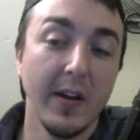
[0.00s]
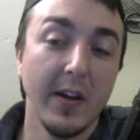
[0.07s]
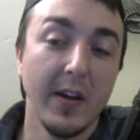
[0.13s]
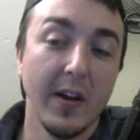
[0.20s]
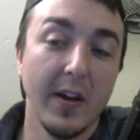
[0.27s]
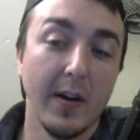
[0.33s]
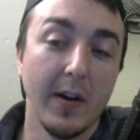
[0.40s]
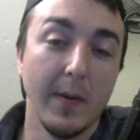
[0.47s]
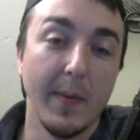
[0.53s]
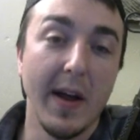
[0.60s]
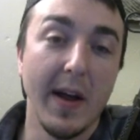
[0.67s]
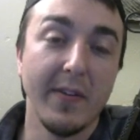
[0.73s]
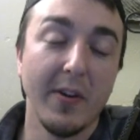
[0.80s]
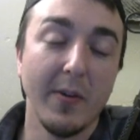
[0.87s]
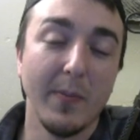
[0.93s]

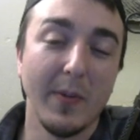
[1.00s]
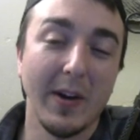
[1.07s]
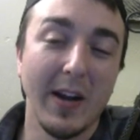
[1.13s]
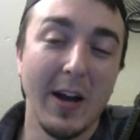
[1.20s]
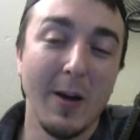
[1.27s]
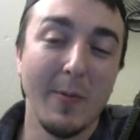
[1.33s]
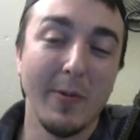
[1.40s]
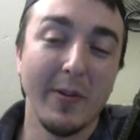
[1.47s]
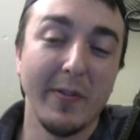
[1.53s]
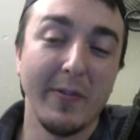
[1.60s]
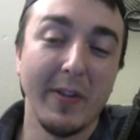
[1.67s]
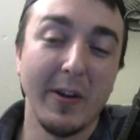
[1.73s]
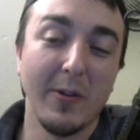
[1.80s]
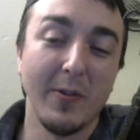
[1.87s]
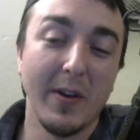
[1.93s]
Odds are Makaba, if
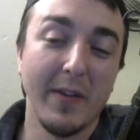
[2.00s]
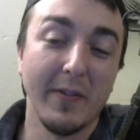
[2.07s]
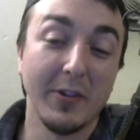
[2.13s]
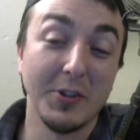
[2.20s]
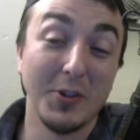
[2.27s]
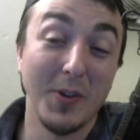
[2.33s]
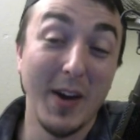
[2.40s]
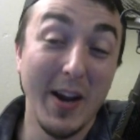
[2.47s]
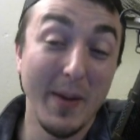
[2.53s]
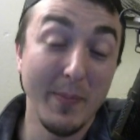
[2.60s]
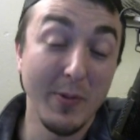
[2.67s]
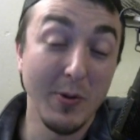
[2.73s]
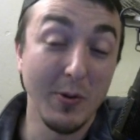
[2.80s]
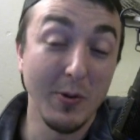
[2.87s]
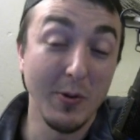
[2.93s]
they don't have a trap,
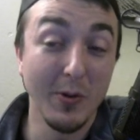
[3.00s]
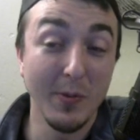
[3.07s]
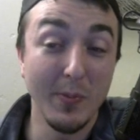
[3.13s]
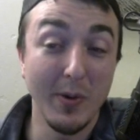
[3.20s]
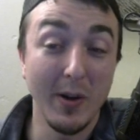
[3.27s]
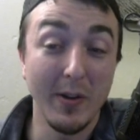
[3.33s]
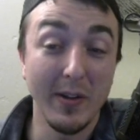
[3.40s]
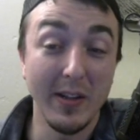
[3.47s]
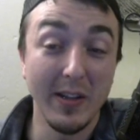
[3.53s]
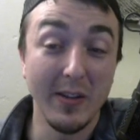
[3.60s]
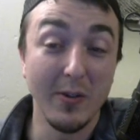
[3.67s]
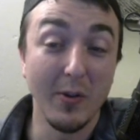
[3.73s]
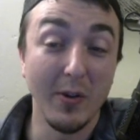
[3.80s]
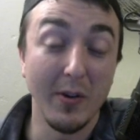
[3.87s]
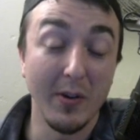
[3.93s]
you could probably
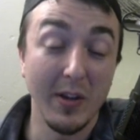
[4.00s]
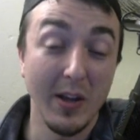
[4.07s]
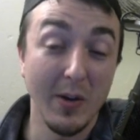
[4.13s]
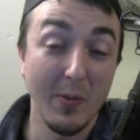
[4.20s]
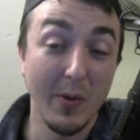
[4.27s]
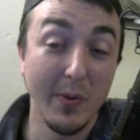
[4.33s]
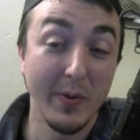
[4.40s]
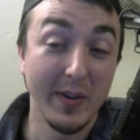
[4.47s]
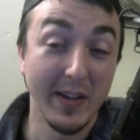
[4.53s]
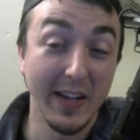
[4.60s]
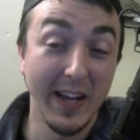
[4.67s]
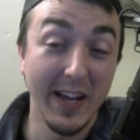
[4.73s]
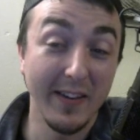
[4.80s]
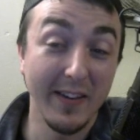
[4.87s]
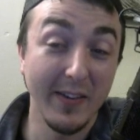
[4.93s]
get away with
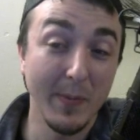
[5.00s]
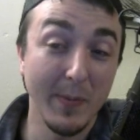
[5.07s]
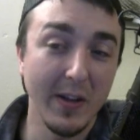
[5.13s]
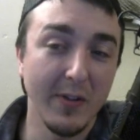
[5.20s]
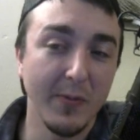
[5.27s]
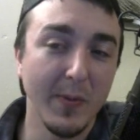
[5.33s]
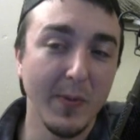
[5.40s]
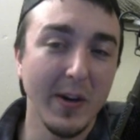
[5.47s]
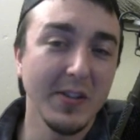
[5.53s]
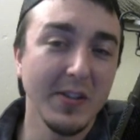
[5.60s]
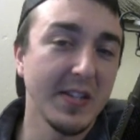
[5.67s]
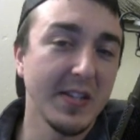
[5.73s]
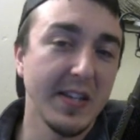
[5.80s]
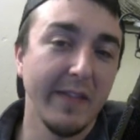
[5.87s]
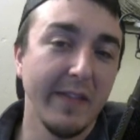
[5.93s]
negating something else, but I'd
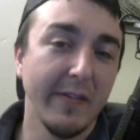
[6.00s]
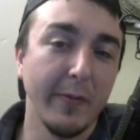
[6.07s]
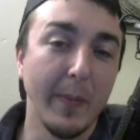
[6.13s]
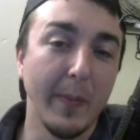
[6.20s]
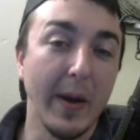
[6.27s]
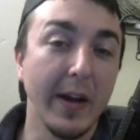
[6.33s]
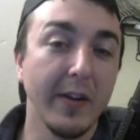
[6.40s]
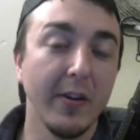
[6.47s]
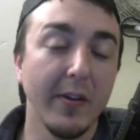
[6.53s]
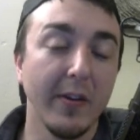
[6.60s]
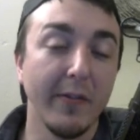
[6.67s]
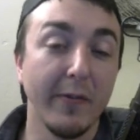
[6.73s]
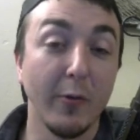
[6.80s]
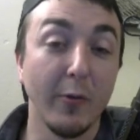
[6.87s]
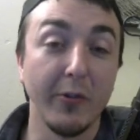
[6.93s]
just save it for my turn
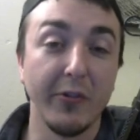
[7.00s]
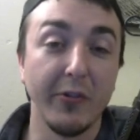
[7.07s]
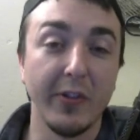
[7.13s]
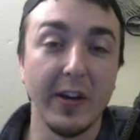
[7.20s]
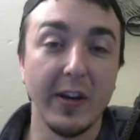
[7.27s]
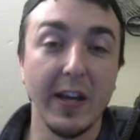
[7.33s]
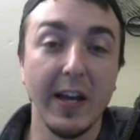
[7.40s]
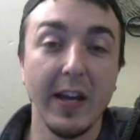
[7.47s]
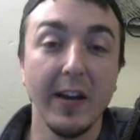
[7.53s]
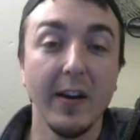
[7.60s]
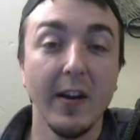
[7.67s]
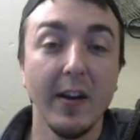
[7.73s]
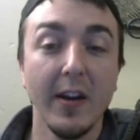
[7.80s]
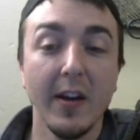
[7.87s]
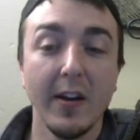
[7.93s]
and force the negate,
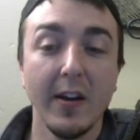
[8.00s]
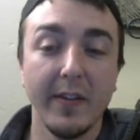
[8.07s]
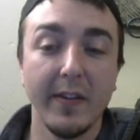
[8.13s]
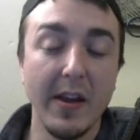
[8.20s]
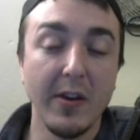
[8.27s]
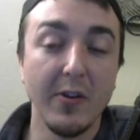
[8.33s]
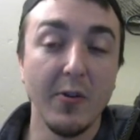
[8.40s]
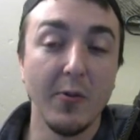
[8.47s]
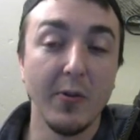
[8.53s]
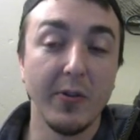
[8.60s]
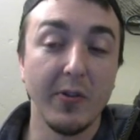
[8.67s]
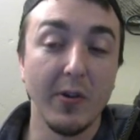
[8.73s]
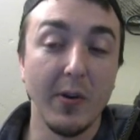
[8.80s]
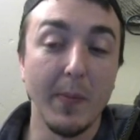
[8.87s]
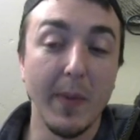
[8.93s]
because I know
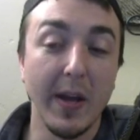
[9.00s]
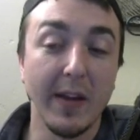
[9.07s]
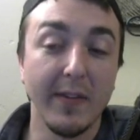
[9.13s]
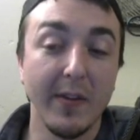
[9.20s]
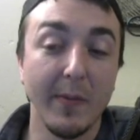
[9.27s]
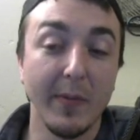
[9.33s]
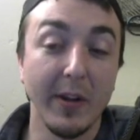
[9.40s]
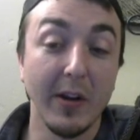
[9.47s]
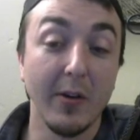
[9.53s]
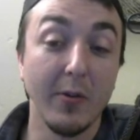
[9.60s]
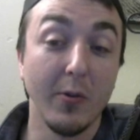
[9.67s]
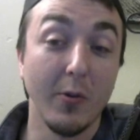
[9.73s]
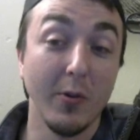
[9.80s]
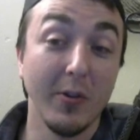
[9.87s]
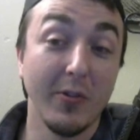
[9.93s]
it's going to bait something out
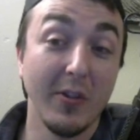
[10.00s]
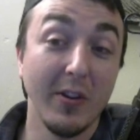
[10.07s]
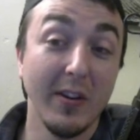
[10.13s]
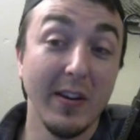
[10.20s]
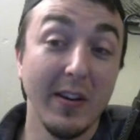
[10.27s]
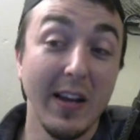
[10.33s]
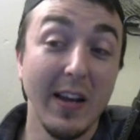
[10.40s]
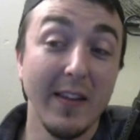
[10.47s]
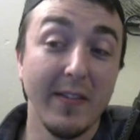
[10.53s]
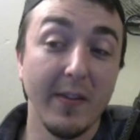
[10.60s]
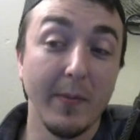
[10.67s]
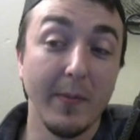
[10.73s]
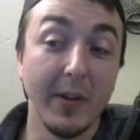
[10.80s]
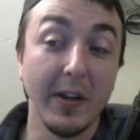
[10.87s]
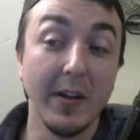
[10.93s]
or it's going to negate
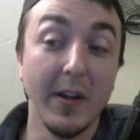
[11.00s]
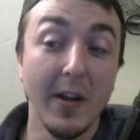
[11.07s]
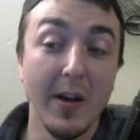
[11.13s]
something.